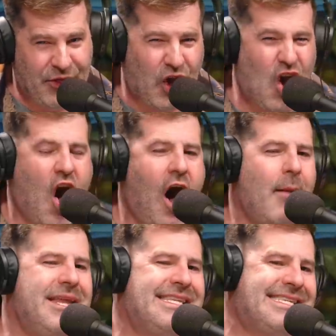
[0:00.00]
But the
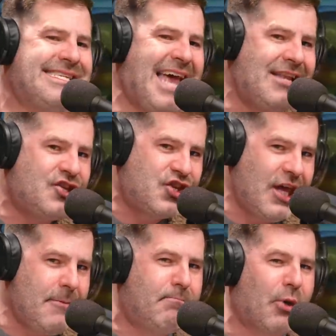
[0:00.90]
common sense
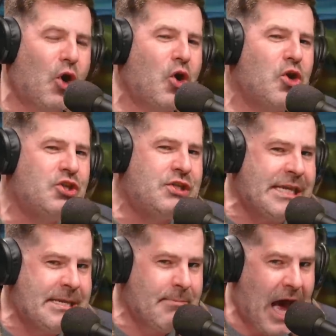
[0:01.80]
that
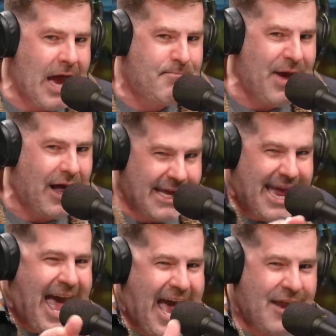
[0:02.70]
burns in my
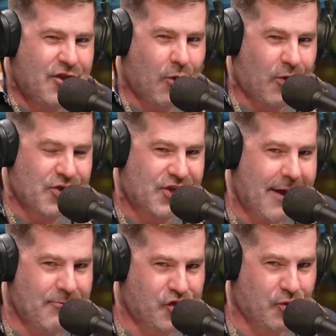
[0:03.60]
belly and yours,
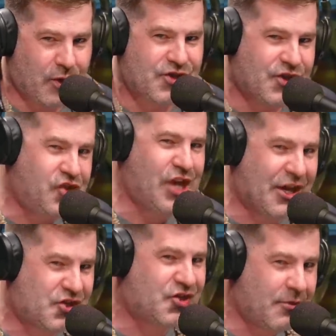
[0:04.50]
I'm sure,
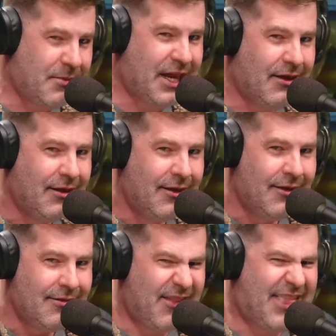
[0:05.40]
suggests to me
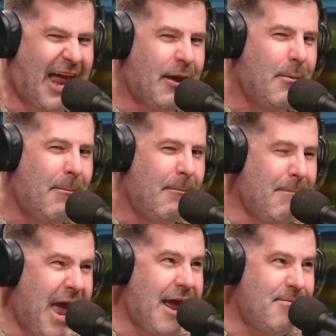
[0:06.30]
that that
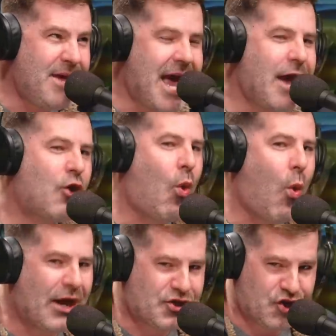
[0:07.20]
may be a
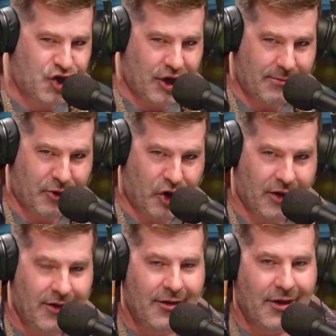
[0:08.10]

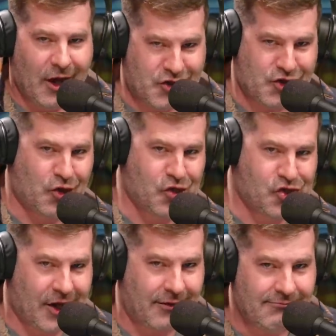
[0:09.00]
questionable
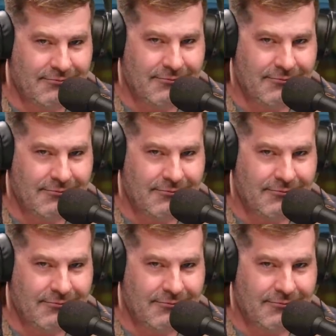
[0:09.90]
assertion.